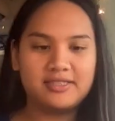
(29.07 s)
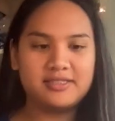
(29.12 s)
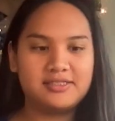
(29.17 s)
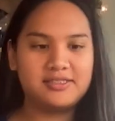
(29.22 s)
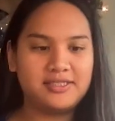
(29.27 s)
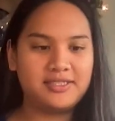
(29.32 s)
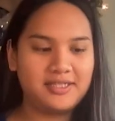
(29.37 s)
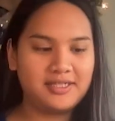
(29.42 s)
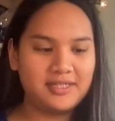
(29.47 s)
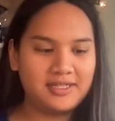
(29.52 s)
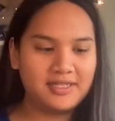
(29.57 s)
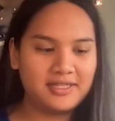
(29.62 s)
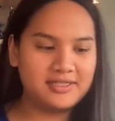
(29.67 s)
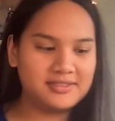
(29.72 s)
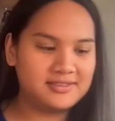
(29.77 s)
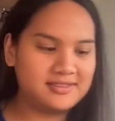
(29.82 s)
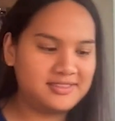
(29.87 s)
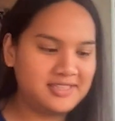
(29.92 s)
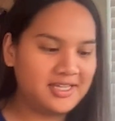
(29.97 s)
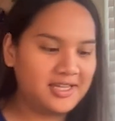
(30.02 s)
see,
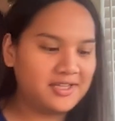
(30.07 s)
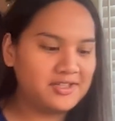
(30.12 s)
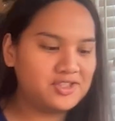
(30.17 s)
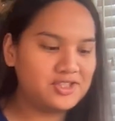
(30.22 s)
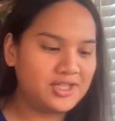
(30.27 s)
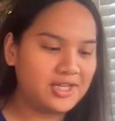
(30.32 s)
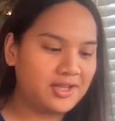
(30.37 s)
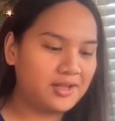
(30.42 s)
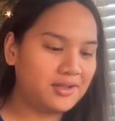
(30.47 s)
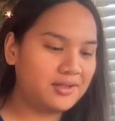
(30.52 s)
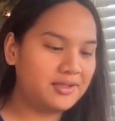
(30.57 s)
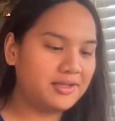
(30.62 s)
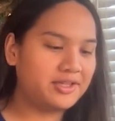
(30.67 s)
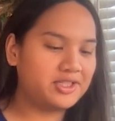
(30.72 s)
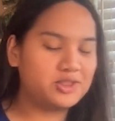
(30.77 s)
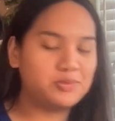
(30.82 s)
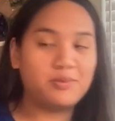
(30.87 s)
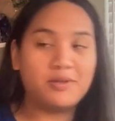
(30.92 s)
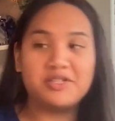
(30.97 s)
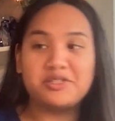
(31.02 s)
it's DHL
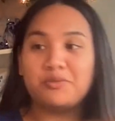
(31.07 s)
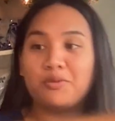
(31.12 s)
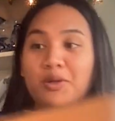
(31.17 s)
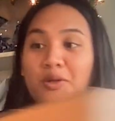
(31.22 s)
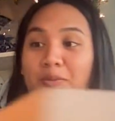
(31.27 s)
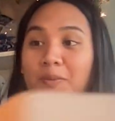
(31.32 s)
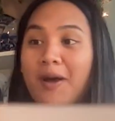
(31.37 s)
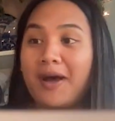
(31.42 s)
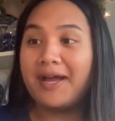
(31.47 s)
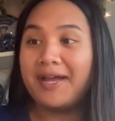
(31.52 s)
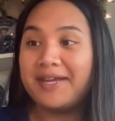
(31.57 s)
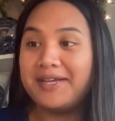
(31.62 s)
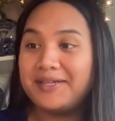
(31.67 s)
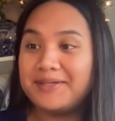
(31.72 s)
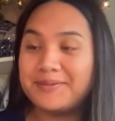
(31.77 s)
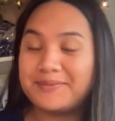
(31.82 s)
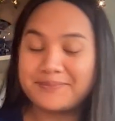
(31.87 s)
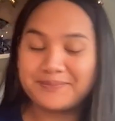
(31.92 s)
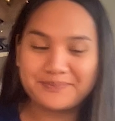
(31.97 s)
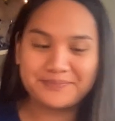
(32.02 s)
Express Worldwide.
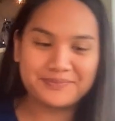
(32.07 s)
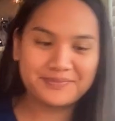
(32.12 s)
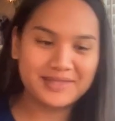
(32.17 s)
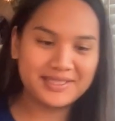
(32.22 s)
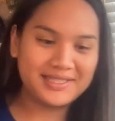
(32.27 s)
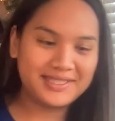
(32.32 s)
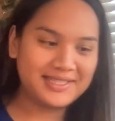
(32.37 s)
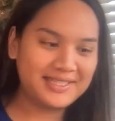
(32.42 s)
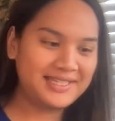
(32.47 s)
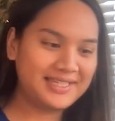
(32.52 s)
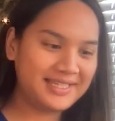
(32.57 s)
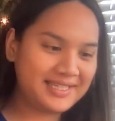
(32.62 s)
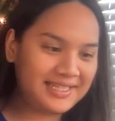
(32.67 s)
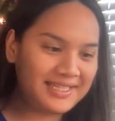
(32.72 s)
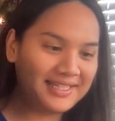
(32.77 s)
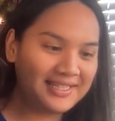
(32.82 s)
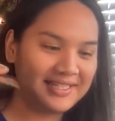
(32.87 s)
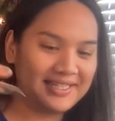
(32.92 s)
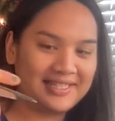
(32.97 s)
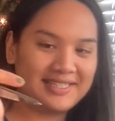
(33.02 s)

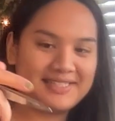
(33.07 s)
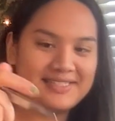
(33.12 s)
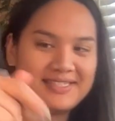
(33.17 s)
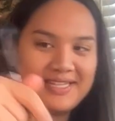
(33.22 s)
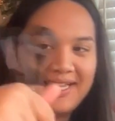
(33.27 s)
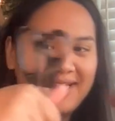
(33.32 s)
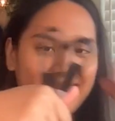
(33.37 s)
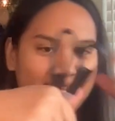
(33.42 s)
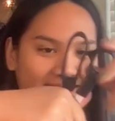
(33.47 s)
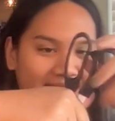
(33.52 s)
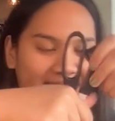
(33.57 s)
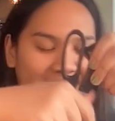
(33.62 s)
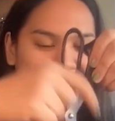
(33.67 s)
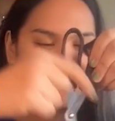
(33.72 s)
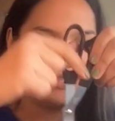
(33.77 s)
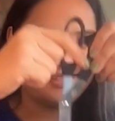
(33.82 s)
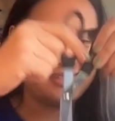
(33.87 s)
It is an